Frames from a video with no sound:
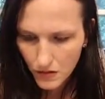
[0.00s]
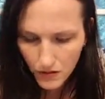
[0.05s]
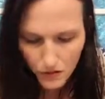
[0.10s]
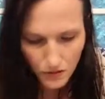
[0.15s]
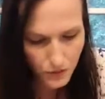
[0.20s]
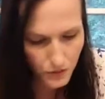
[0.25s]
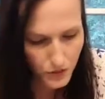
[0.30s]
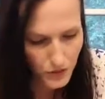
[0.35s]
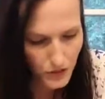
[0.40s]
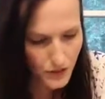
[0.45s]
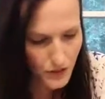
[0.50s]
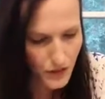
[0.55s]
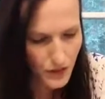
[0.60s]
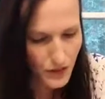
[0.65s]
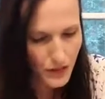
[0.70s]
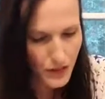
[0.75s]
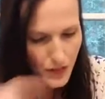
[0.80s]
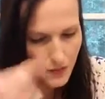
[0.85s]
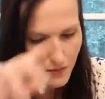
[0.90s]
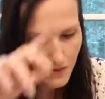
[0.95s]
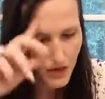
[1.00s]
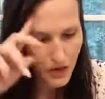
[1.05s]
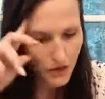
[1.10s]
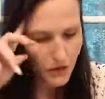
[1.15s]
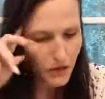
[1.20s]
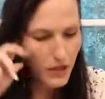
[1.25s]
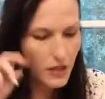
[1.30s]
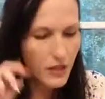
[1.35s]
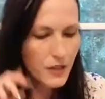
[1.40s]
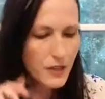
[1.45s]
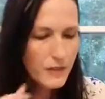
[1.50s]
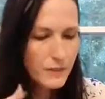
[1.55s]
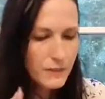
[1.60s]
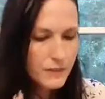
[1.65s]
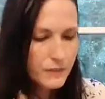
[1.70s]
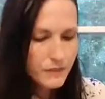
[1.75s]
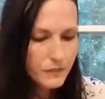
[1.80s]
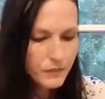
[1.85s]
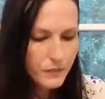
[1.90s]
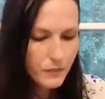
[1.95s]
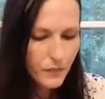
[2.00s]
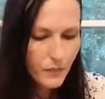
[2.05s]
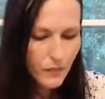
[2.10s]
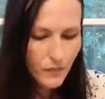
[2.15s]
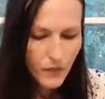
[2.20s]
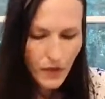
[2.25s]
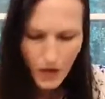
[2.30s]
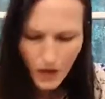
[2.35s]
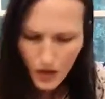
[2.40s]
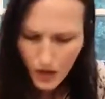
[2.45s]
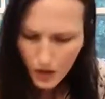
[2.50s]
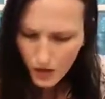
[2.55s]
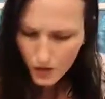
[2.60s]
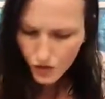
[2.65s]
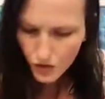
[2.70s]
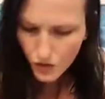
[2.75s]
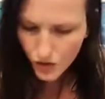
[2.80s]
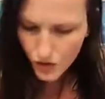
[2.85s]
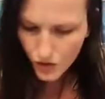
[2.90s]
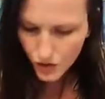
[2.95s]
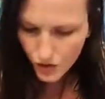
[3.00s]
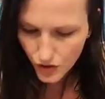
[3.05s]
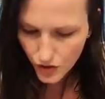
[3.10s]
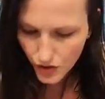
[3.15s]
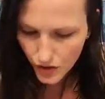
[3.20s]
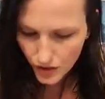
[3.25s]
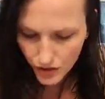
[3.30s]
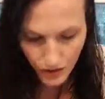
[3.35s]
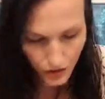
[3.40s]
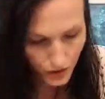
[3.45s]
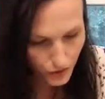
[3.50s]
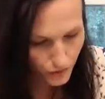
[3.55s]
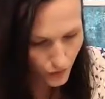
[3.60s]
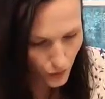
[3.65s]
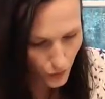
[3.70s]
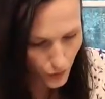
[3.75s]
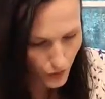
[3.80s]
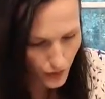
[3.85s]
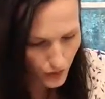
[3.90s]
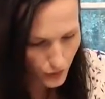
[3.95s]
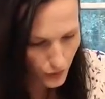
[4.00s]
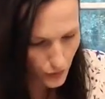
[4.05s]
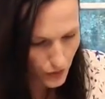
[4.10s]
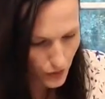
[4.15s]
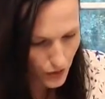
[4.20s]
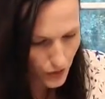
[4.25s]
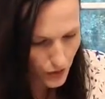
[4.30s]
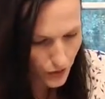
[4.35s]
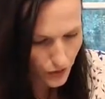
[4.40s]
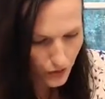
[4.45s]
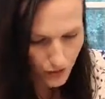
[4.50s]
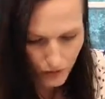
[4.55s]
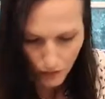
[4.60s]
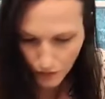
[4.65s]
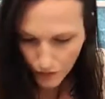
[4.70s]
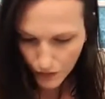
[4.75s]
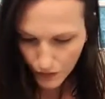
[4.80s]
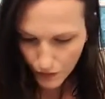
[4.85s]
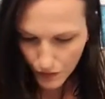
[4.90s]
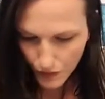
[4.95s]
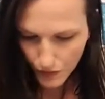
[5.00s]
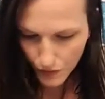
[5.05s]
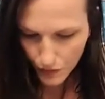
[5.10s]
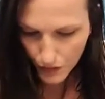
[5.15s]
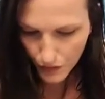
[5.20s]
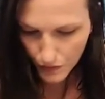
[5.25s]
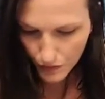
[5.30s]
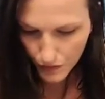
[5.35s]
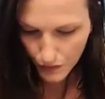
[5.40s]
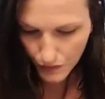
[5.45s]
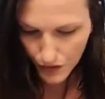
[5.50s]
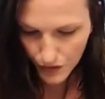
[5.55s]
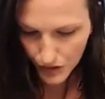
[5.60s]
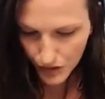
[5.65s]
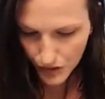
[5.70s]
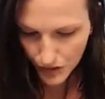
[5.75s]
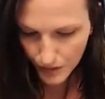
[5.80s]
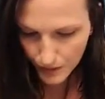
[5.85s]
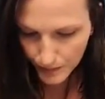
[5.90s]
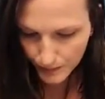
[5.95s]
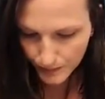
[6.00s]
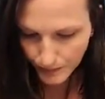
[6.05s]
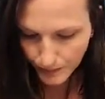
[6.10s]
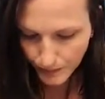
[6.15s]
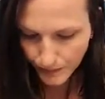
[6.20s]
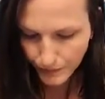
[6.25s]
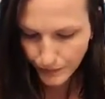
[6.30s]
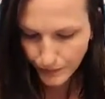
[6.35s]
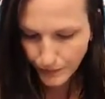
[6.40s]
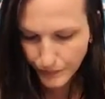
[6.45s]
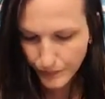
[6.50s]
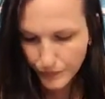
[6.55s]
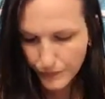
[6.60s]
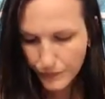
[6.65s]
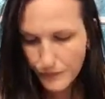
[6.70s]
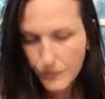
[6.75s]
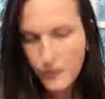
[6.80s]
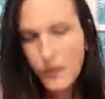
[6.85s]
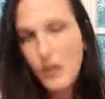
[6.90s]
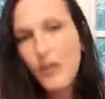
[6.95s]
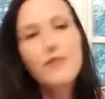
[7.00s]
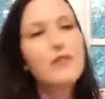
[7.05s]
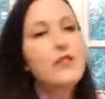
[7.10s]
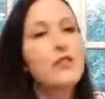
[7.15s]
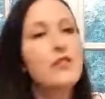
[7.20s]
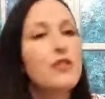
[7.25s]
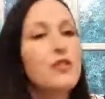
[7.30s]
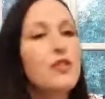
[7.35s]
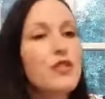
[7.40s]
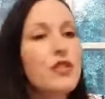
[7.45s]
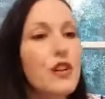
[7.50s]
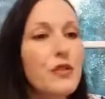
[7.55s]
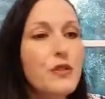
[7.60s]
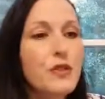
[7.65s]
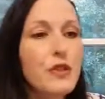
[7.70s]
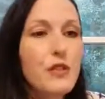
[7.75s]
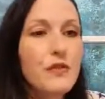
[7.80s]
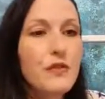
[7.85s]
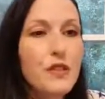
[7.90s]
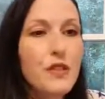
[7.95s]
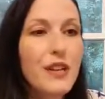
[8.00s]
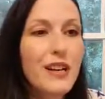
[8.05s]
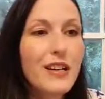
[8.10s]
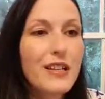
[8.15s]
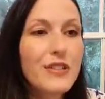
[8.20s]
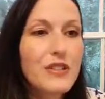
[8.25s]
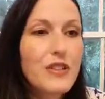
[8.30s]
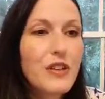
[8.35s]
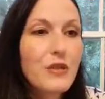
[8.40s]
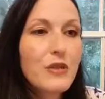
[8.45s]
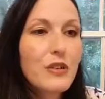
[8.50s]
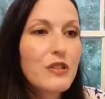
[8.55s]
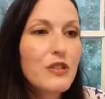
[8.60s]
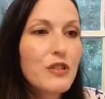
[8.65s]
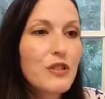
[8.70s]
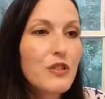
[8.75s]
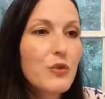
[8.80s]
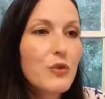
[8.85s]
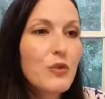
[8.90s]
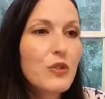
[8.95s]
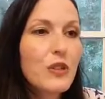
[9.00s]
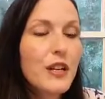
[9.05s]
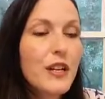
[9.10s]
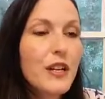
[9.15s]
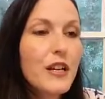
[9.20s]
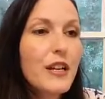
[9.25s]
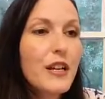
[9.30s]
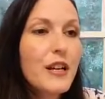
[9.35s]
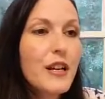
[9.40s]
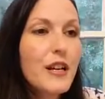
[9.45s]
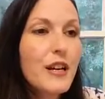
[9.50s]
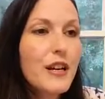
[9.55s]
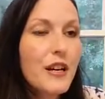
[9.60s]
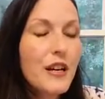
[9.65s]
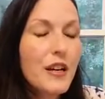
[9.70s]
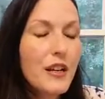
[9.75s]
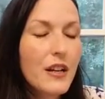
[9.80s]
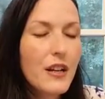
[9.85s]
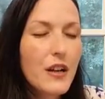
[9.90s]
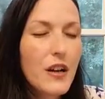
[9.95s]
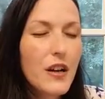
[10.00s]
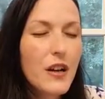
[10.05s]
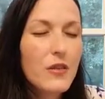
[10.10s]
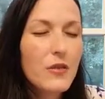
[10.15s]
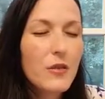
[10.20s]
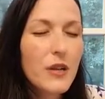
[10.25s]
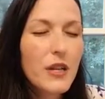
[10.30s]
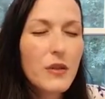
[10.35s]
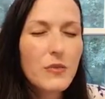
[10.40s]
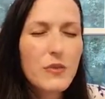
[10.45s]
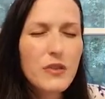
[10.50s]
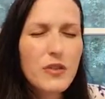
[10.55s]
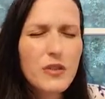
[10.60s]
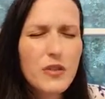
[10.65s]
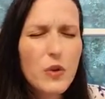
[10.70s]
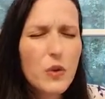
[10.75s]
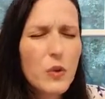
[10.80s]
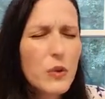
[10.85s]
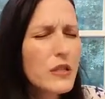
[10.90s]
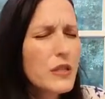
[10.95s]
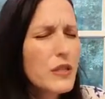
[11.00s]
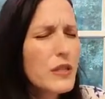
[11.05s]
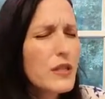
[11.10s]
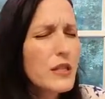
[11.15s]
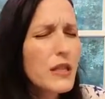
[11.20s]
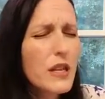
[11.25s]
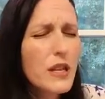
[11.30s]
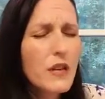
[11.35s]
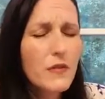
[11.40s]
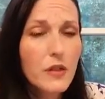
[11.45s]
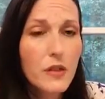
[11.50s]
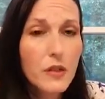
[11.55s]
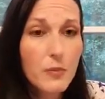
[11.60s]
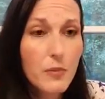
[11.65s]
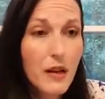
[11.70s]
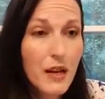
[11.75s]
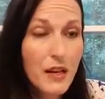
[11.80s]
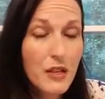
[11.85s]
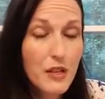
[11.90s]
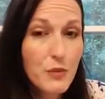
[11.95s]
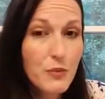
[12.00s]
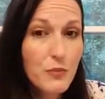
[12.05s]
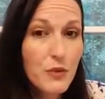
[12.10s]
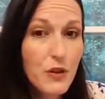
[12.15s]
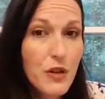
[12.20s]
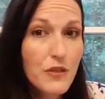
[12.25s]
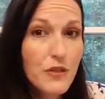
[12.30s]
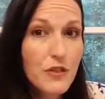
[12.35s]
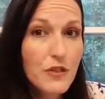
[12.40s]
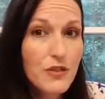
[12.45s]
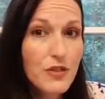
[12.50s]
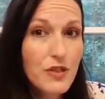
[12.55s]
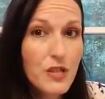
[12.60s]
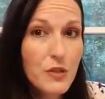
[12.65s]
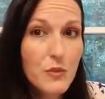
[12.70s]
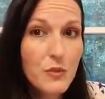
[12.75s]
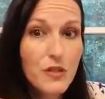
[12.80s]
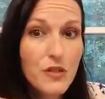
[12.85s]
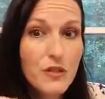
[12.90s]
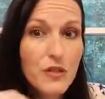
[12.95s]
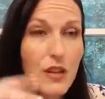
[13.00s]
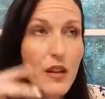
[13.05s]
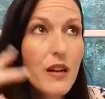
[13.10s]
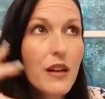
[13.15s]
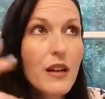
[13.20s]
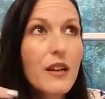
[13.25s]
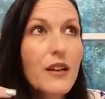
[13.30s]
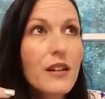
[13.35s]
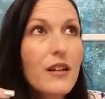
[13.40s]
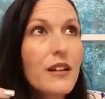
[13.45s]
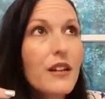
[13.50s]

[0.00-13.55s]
oops, I think I came out of it here. G- Genesis 41, 51, and 52. This is Joseph. You guys know his story. You know, he was sold into slavery by his brothers. He was, uh,